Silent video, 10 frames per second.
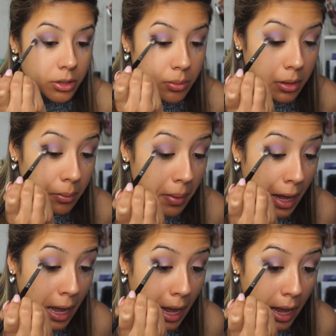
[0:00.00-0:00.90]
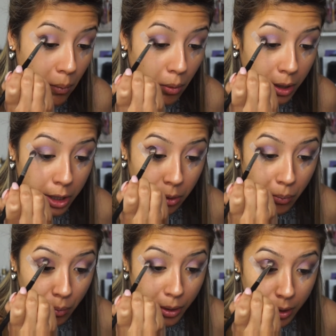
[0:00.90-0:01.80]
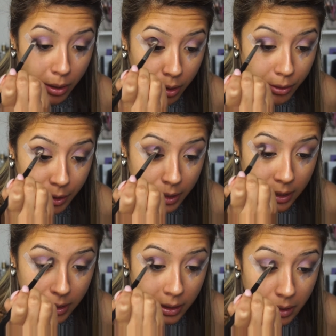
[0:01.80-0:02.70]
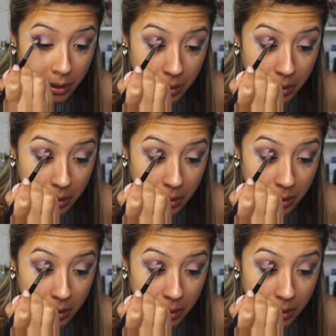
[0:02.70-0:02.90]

You just want to pat and work your color in.